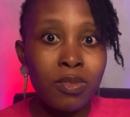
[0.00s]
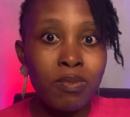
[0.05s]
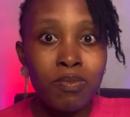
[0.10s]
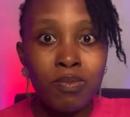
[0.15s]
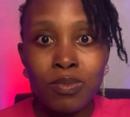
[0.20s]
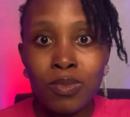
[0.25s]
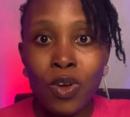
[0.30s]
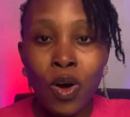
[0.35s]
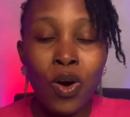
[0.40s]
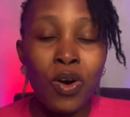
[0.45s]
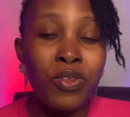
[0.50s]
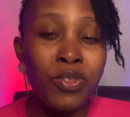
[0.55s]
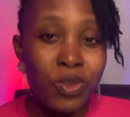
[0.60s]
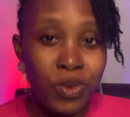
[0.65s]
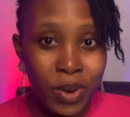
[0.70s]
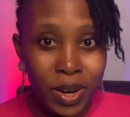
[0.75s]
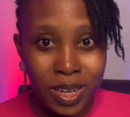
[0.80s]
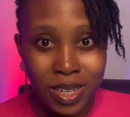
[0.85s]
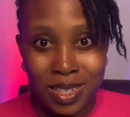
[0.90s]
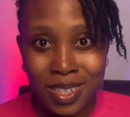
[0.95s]

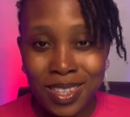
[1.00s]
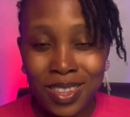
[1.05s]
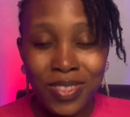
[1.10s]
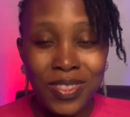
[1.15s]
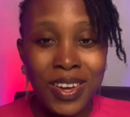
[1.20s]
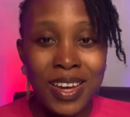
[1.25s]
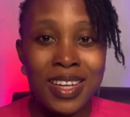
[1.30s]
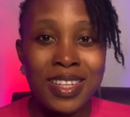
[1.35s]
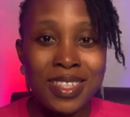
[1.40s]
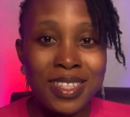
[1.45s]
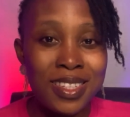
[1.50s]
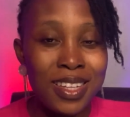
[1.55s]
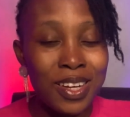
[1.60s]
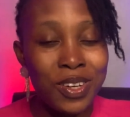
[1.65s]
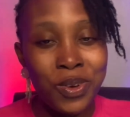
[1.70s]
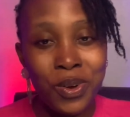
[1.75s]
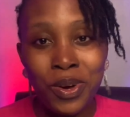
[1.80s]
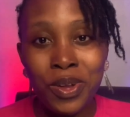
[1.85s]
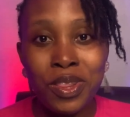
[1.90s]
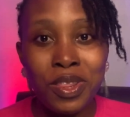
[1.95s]
hundreds, tens and
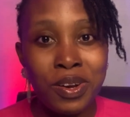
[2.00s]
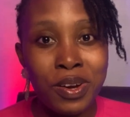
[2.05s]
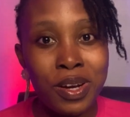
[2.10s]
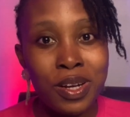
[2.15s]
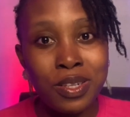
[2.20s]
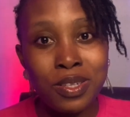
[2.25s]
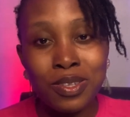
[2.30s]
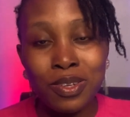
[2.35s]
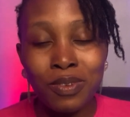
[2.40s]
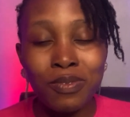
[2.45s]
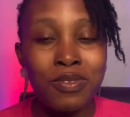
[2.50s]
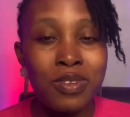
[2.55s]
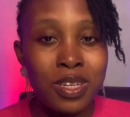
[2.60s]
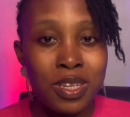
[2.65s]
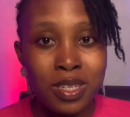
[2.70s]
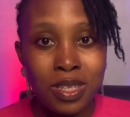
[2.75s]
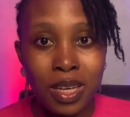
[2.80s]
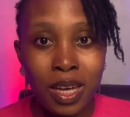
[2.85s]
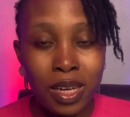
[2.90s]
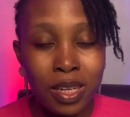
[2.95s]
hundreds of niche
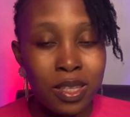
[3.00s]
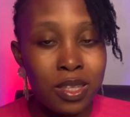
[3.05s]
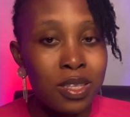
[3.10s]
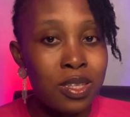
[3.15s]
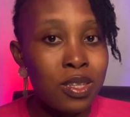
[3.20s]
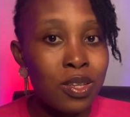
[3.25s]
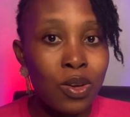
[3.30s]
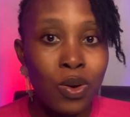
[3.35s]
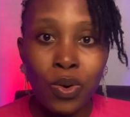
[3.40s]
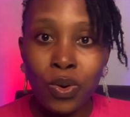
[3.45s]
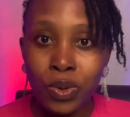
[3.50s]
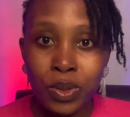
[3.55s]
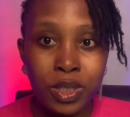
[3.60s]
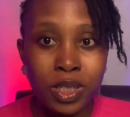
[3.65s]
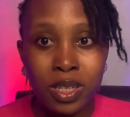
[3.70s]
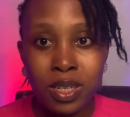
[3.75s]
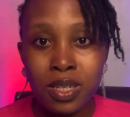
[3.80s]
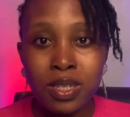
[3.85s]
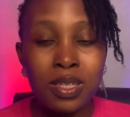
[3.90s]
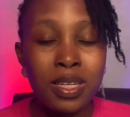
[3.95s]
sites
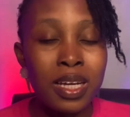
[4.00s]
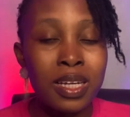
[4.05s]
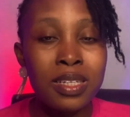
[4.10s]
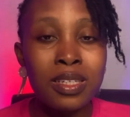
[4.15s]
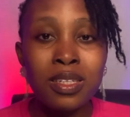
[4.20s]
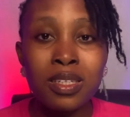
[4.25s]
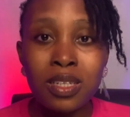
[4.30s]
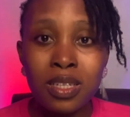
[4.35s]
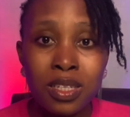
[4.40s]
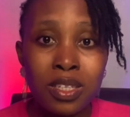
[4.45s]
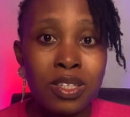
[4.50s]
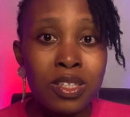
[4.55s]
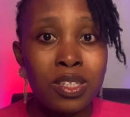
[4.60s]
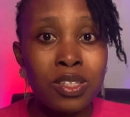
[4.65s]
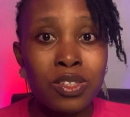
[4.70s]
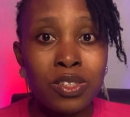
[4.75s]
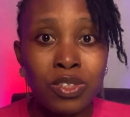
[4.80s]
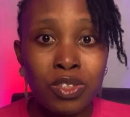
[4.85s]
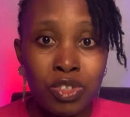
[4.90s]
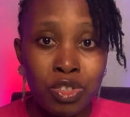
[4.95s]
owners. And this
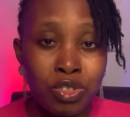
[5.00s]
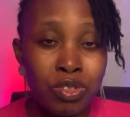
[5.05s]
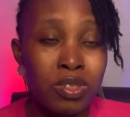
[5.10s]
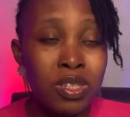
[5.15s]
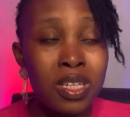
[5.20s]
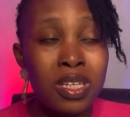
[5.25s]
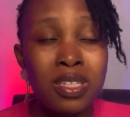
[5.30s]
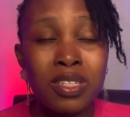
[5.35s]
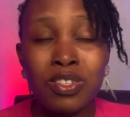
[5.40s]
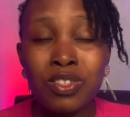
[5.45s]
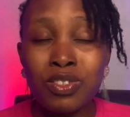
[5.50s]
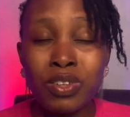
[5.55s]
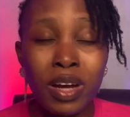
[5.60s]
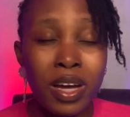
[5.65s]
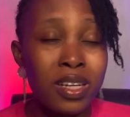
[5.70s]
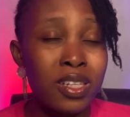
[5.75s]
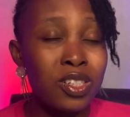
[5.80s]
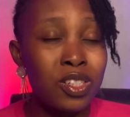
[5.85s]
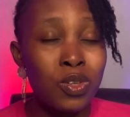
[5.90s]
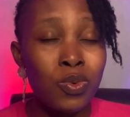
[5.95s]

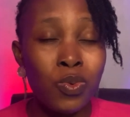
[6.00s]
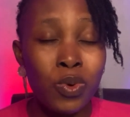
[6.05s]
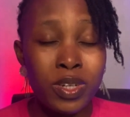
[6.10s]
strategy works.